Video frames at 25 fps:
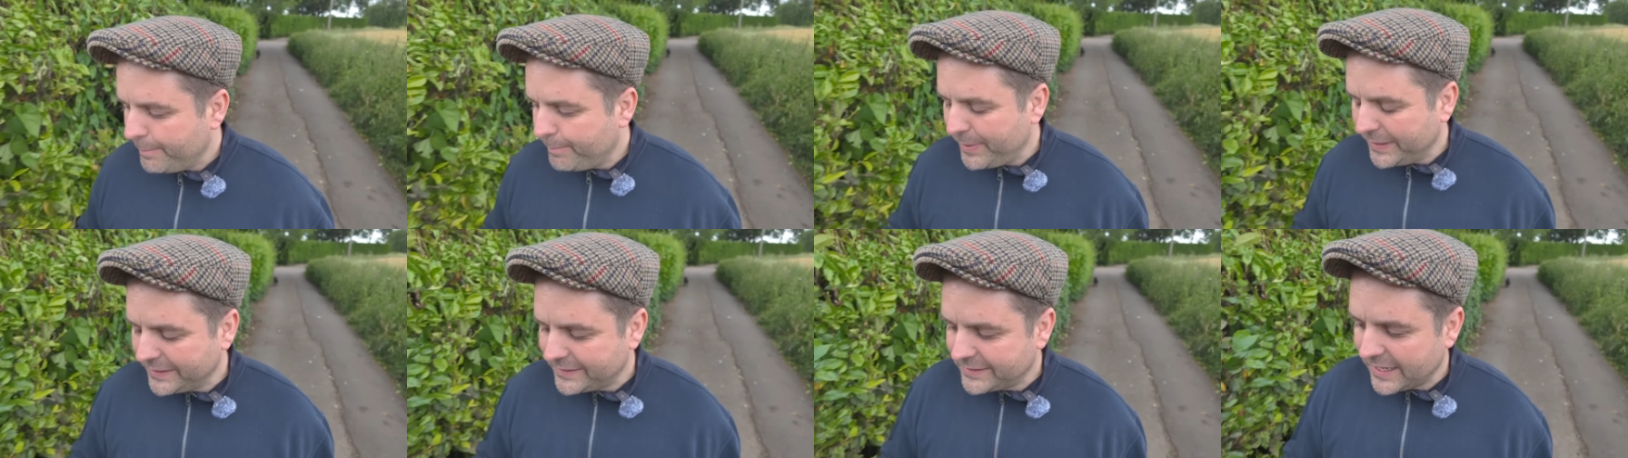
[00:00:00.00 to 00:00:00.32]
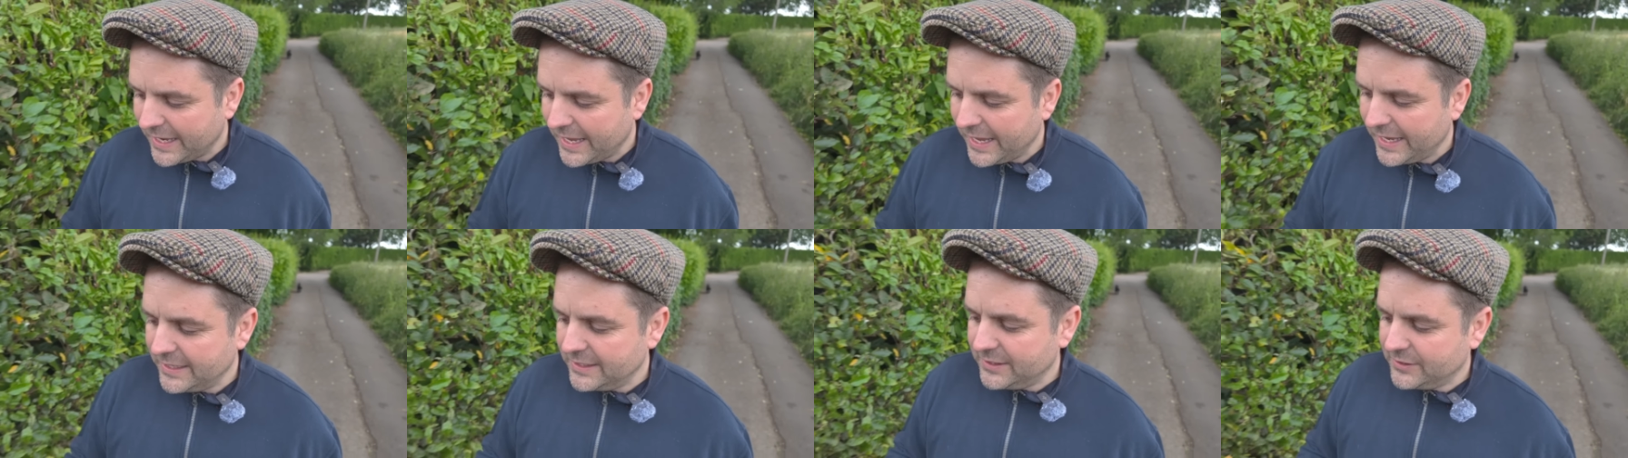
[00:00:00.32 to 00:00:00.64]

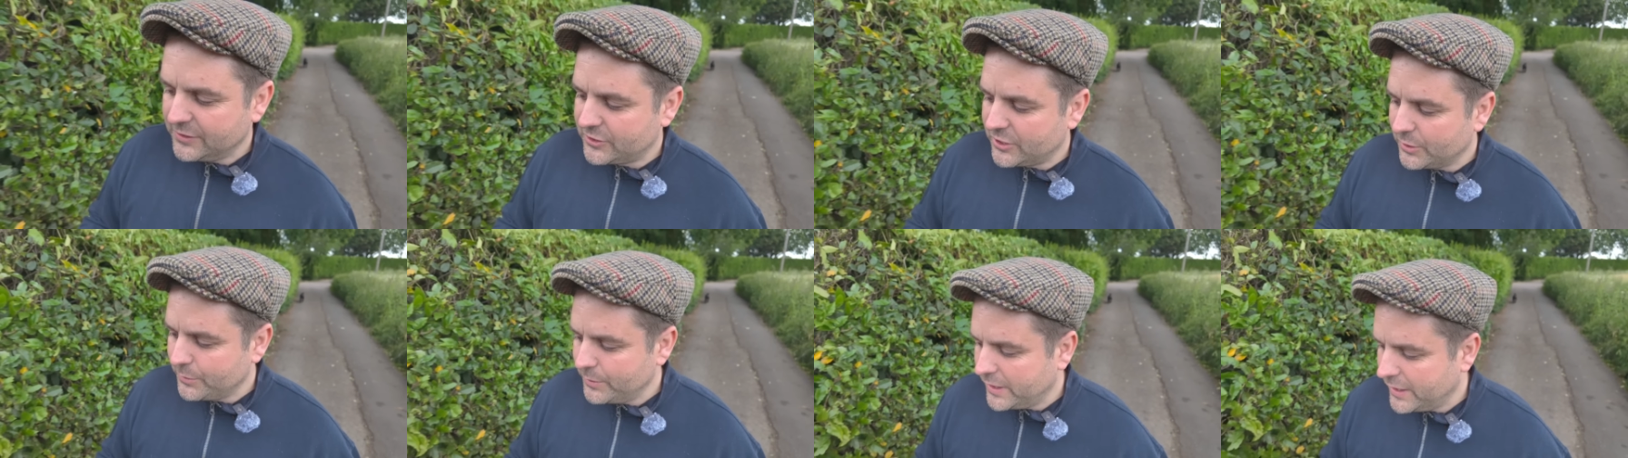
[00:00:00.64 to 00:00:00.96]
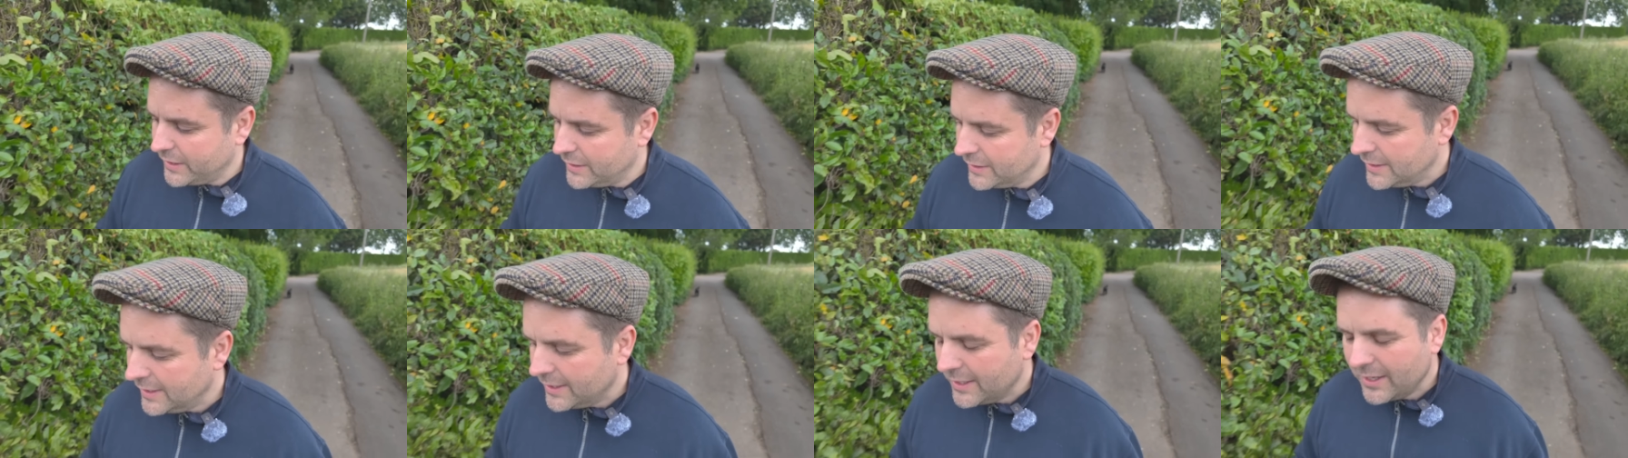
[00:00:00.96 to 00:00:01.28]
bitter end to
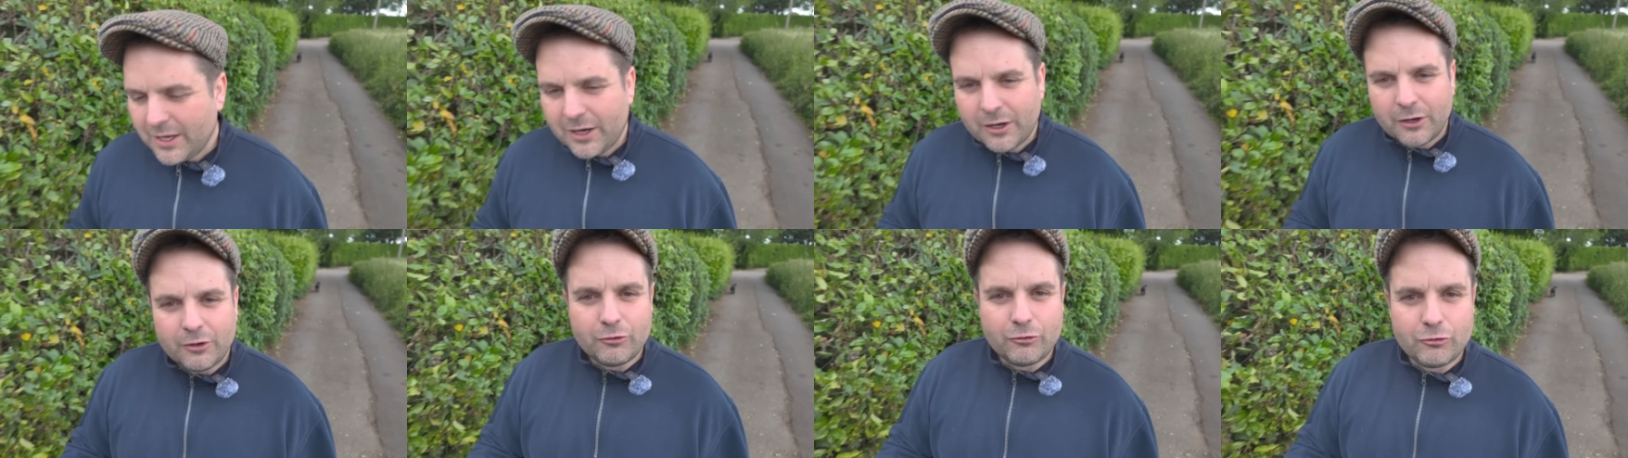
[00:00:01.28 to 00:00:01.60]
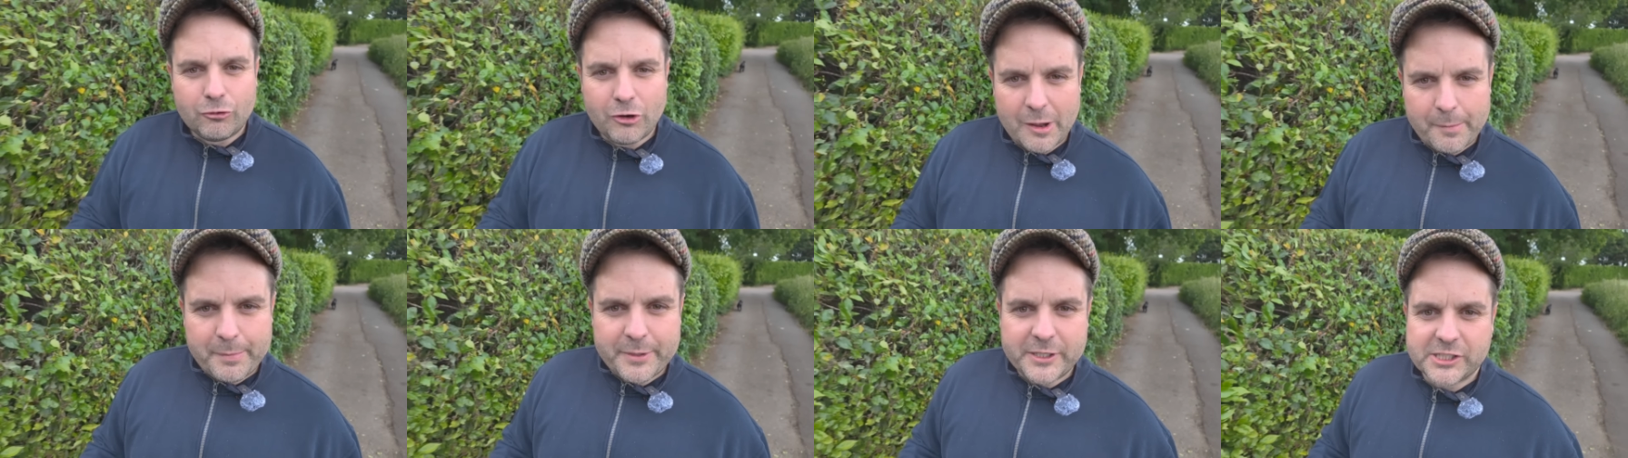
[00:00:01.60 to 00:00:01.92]
a
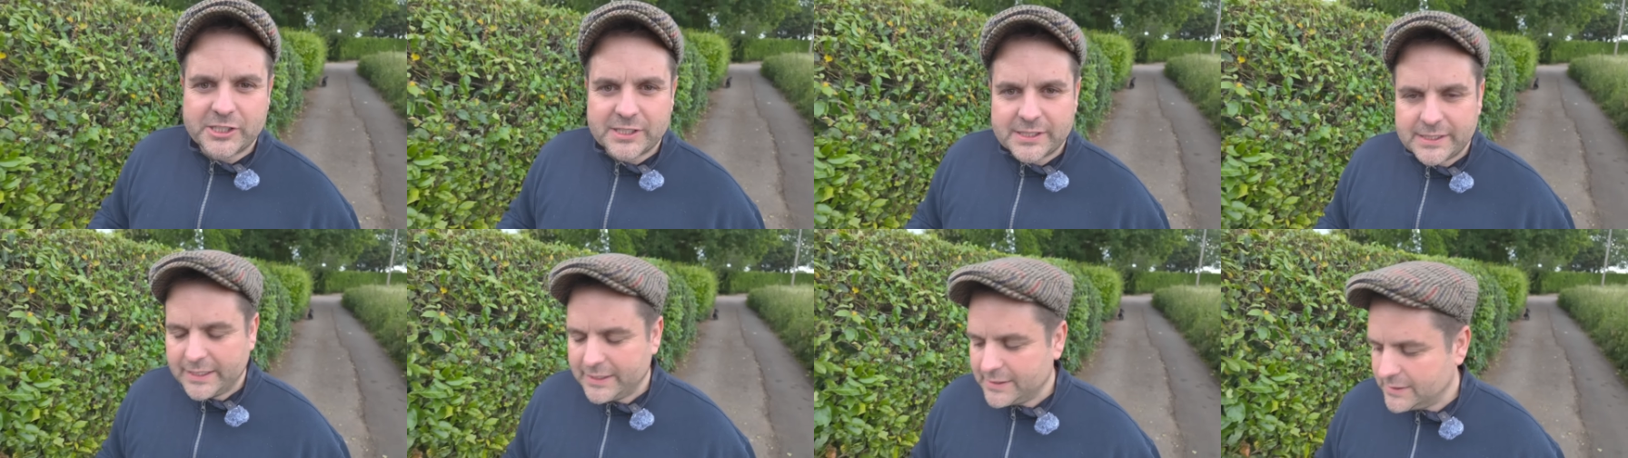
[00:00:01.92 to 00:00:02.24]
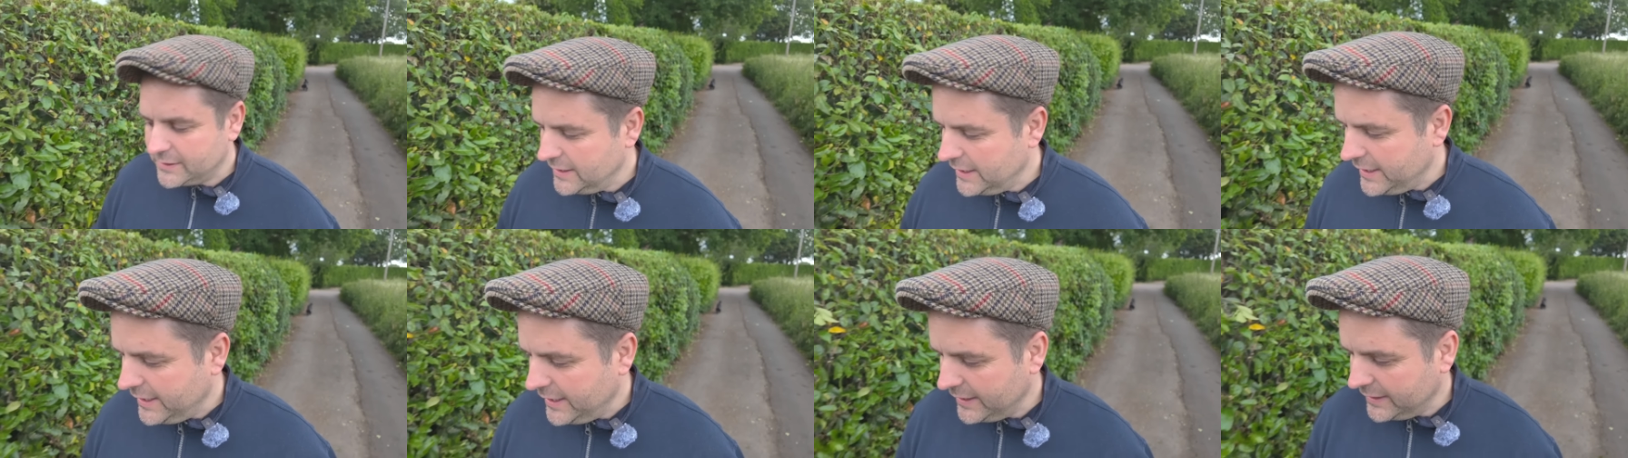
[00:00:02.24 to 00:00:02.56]
rubbish
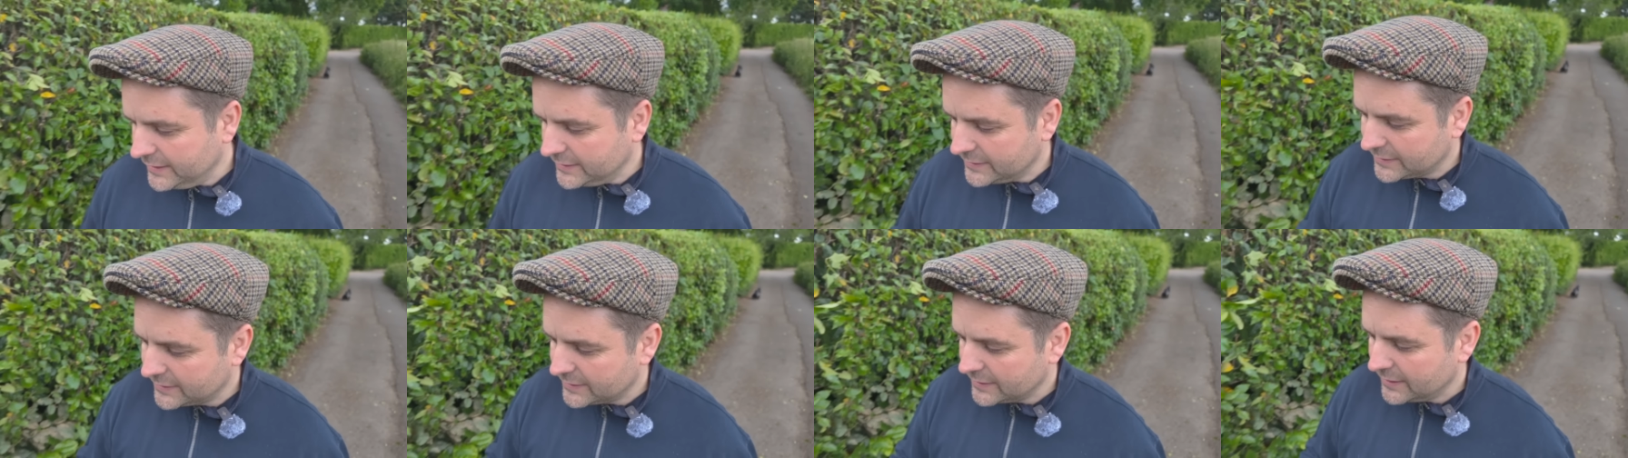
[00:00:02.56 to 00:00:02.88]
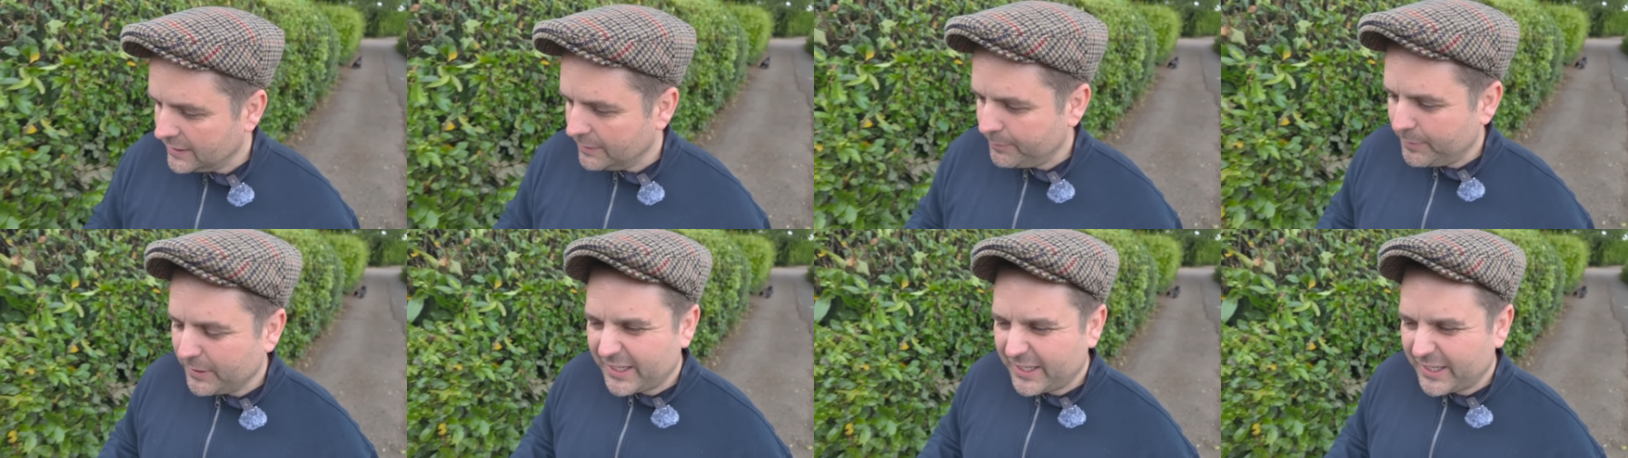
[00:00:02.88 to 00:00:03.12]
six years